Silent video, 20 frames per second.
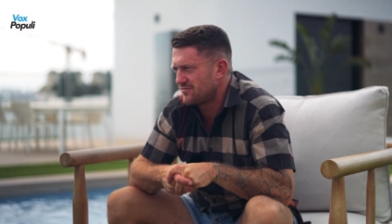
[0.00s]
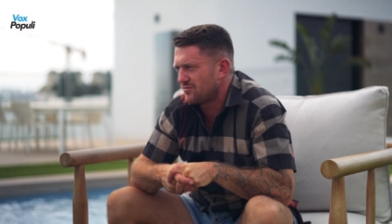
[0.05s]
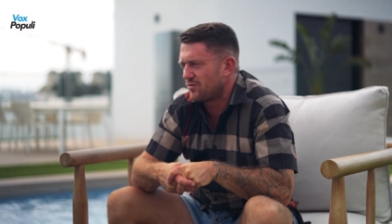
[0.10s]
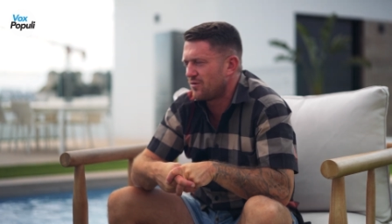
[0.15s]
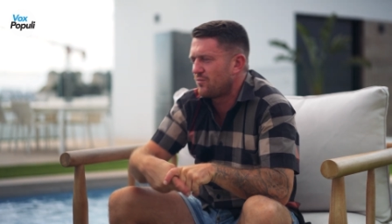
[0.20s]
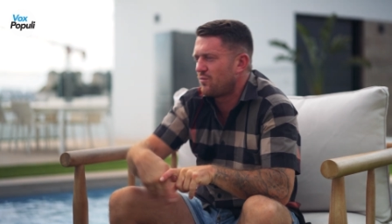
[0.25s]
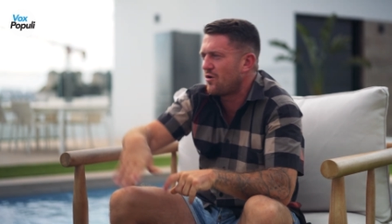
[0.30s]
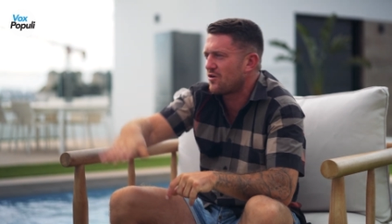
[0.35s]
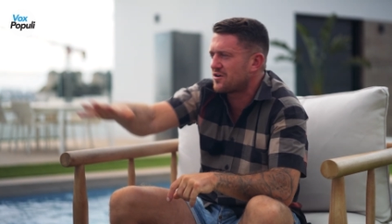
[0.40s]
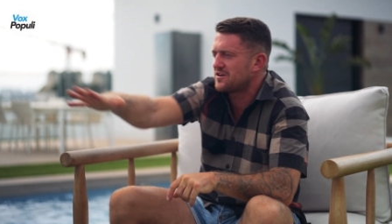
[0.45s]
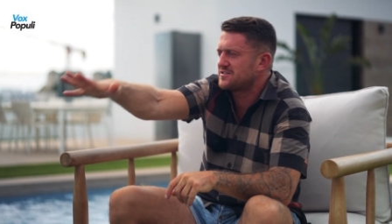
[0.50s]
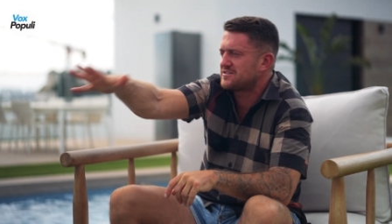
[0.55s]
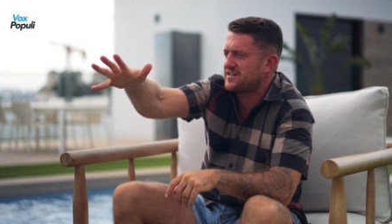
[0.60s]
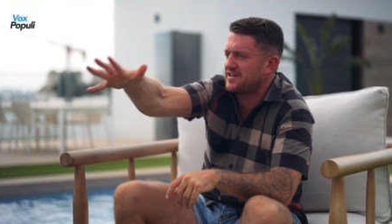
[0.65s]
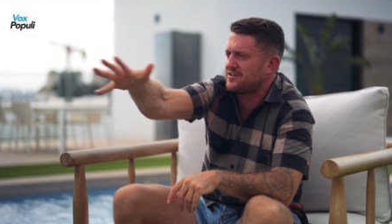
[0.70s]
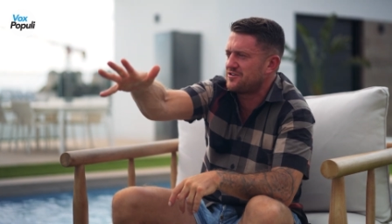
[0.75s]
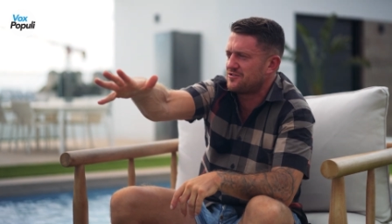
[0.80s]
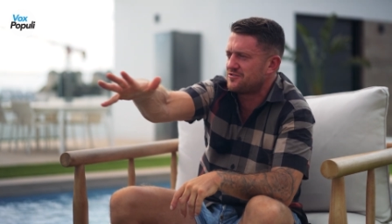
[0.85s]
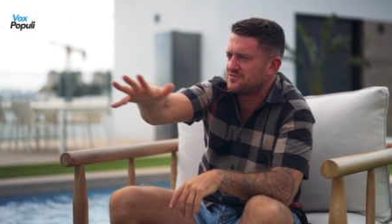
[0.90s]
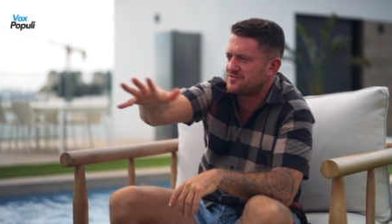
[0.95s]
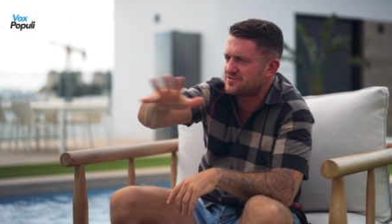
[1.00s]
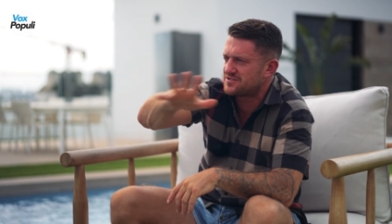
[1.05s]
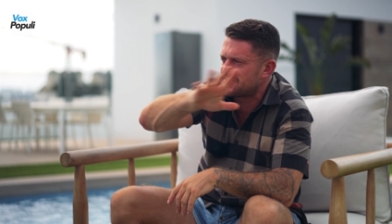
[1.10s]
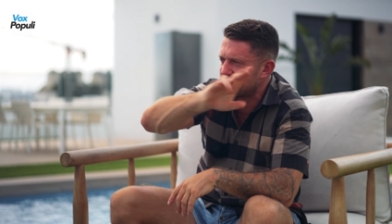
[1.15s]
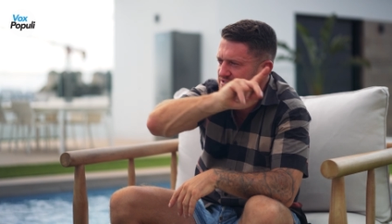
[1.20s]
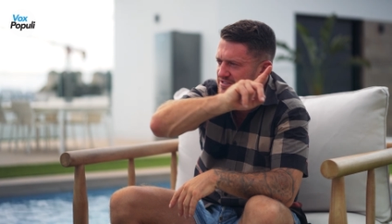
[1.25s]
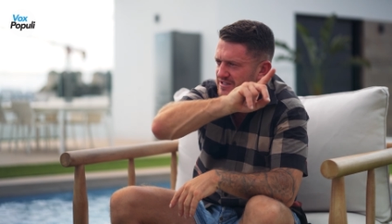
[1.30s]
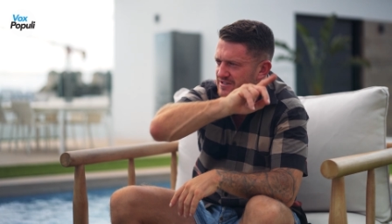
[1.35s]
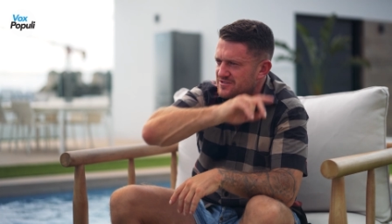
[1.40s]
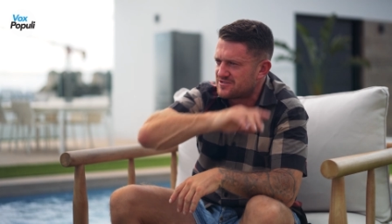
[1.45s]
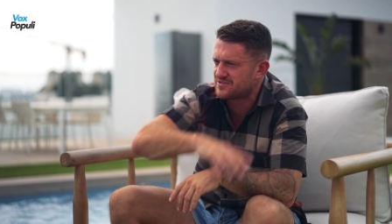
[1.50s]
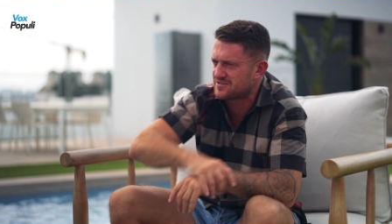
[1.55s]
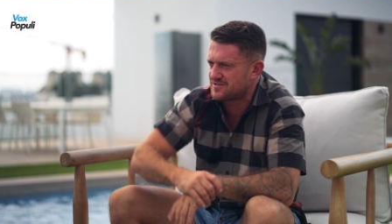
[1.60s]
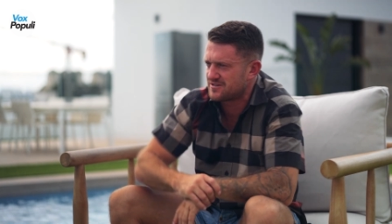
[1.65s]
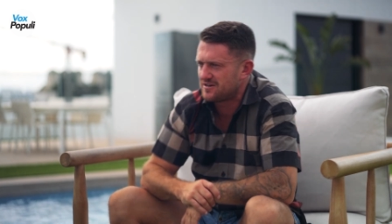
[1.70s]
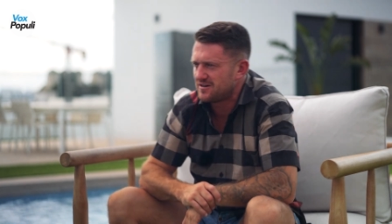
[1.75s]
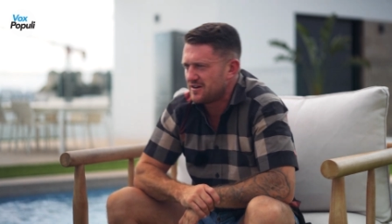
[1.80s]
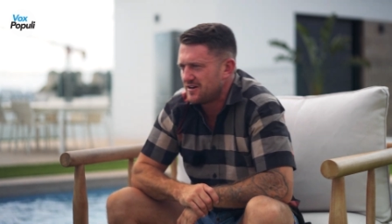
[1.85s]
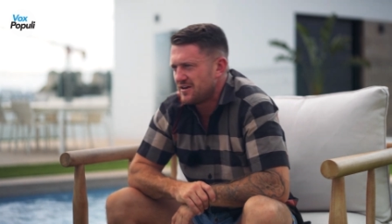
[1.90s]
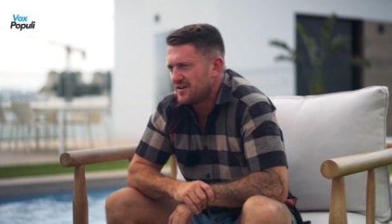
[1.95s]
What continues since
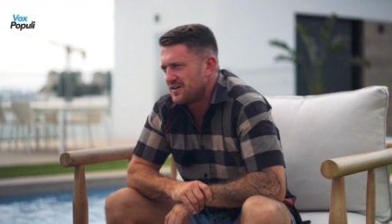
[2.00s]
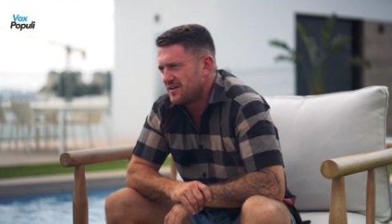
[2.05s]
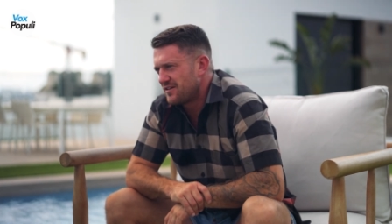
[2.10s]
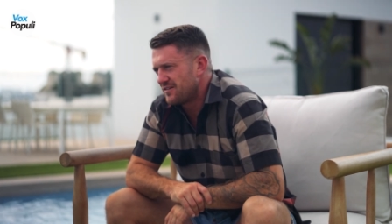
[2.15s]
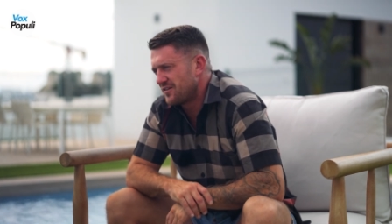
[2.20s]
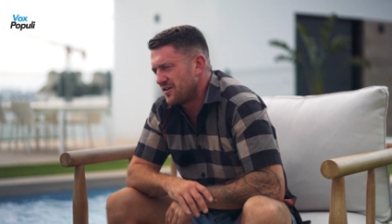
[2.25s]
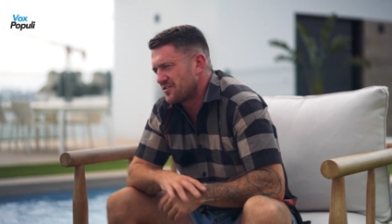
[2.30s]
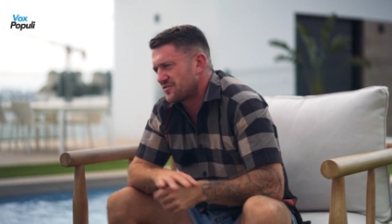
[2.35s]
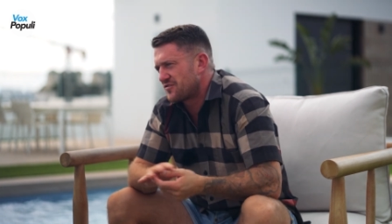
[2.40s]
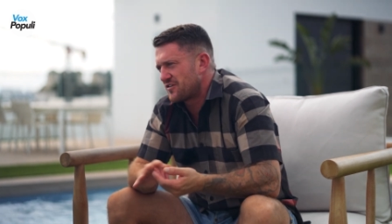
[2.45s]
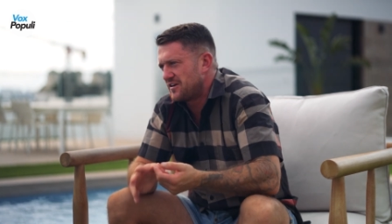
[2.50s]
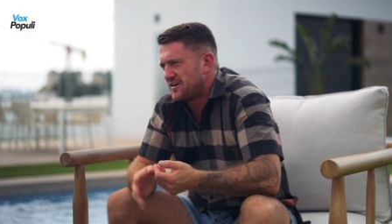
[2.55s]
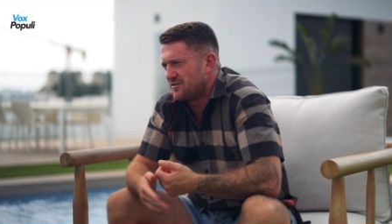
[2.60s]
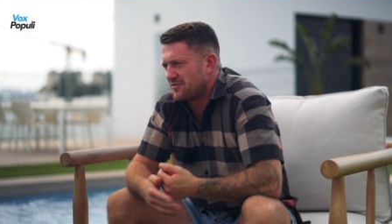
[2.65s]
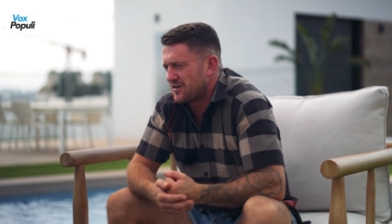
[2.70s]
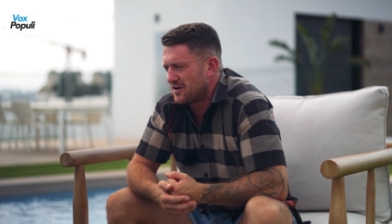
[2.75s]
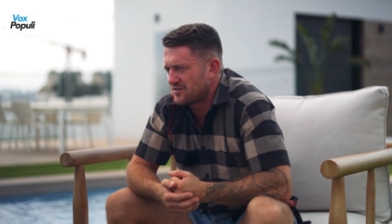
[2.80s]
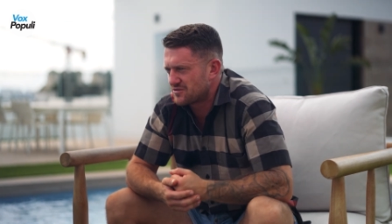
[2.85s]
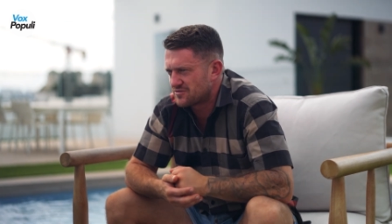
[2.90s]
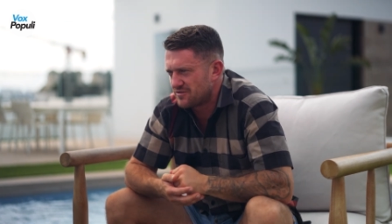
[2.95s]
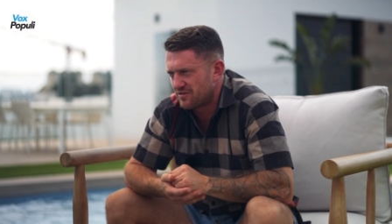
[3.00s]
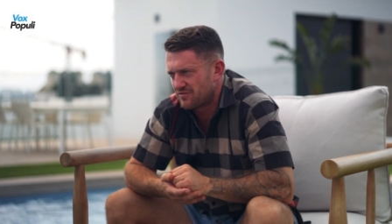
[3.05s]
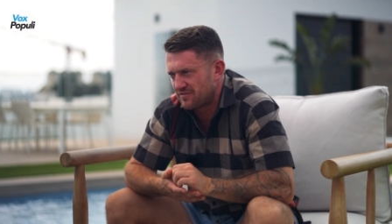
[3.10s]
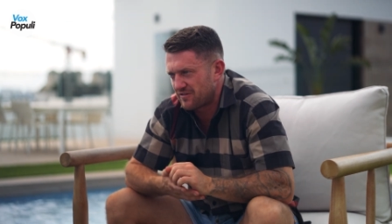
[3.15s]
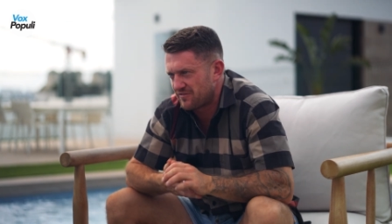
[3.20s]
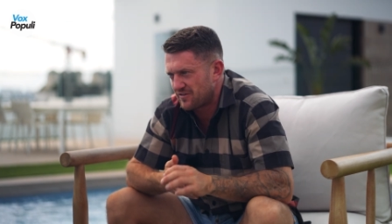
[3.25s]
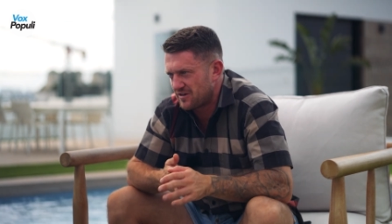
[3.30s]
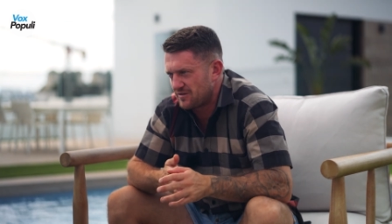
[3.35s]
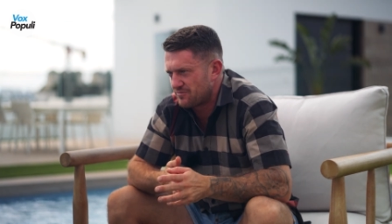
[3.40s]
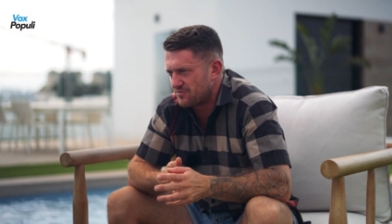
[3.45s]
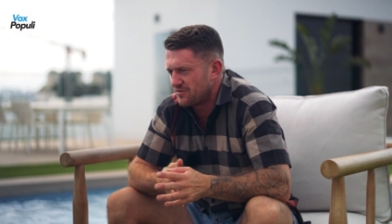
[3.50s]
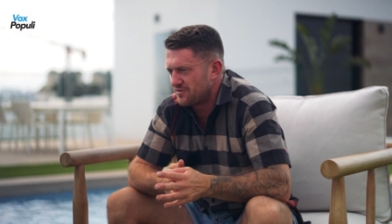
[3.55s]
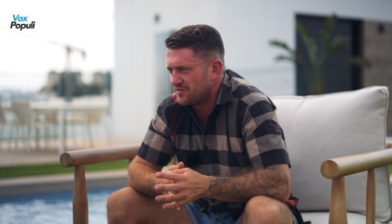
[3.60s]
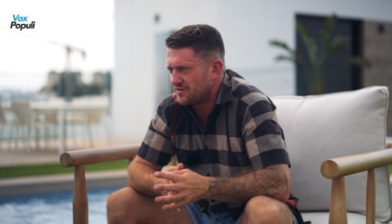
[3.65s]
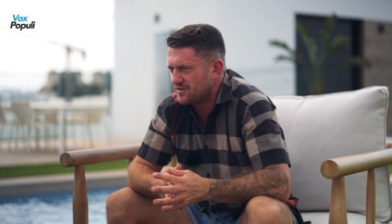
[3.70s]
those 3 little girls were horrifically